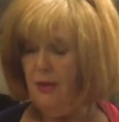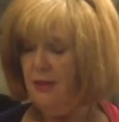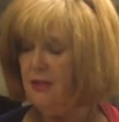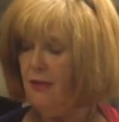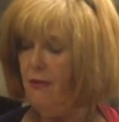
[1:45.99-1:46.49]

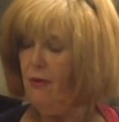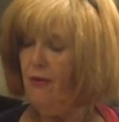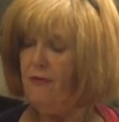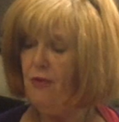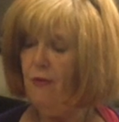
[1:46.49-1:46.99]
So
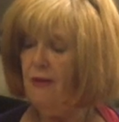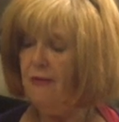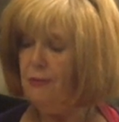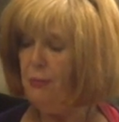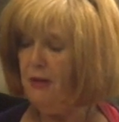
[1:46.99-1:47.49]
I
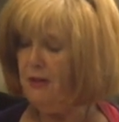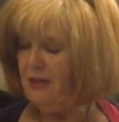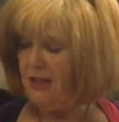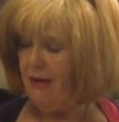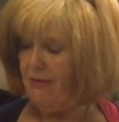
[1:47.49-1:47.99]
split the
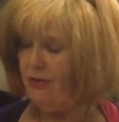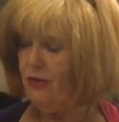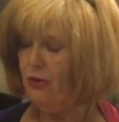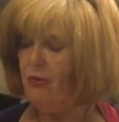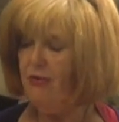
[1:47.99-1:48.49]

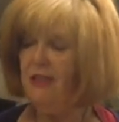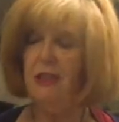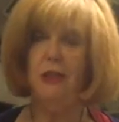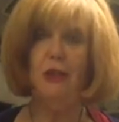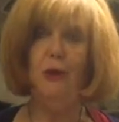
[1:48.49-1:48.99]
sugar
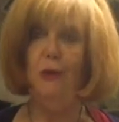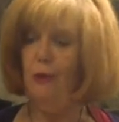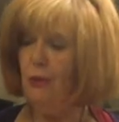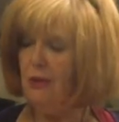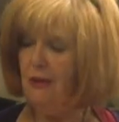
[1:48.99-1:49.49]
into
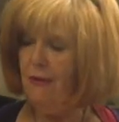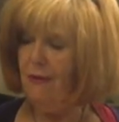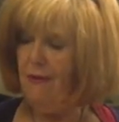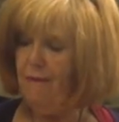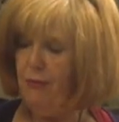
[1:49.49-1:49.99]
2. So
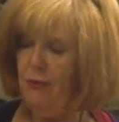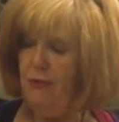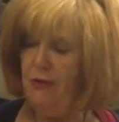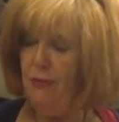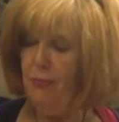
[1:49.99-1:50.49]

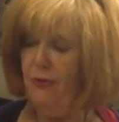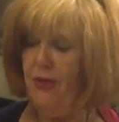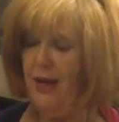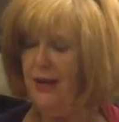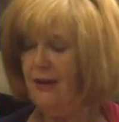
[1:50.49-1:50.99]
you put
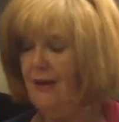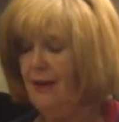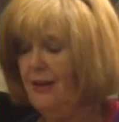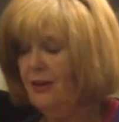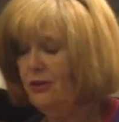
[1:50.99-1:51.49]
that in there.
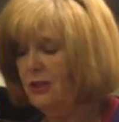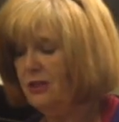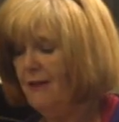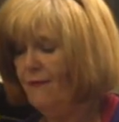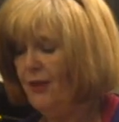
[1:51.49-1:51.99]
Then just
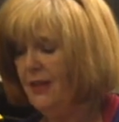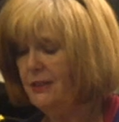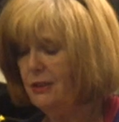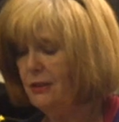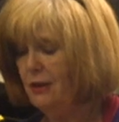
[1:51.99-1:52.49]
give that a
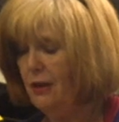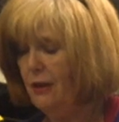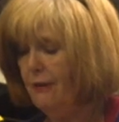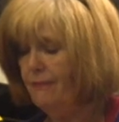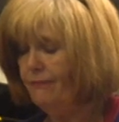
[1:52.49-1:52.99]
stir.